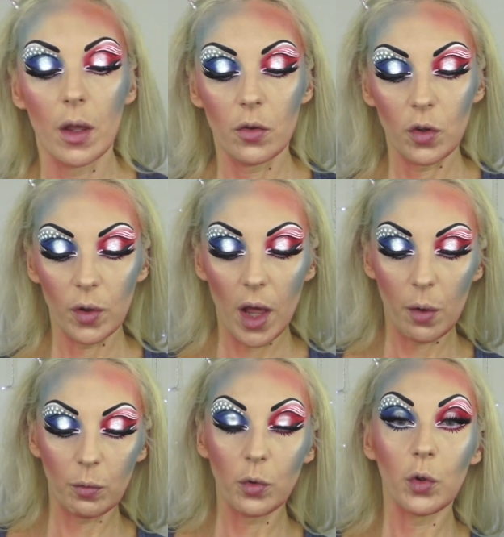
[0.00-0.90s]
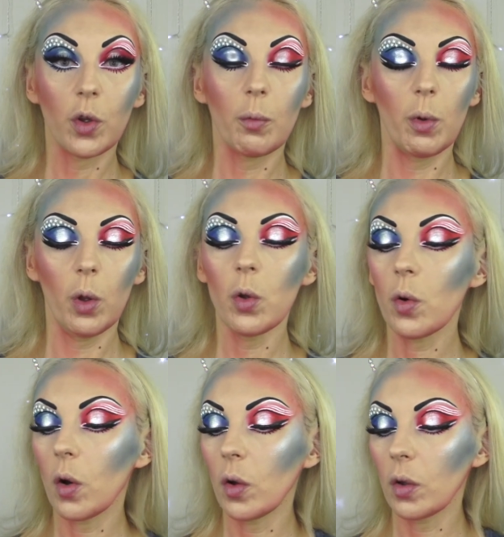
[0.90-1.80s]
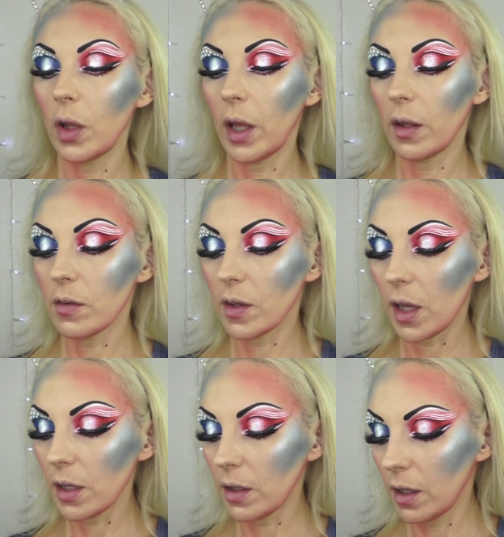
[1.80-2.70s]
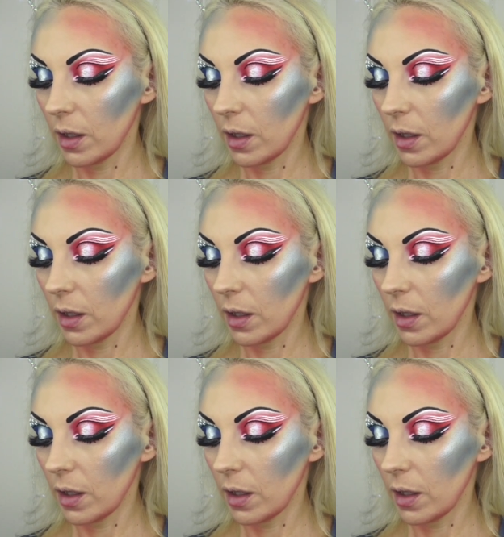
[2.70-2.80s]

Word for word: So now I'm doing the blue on the other side.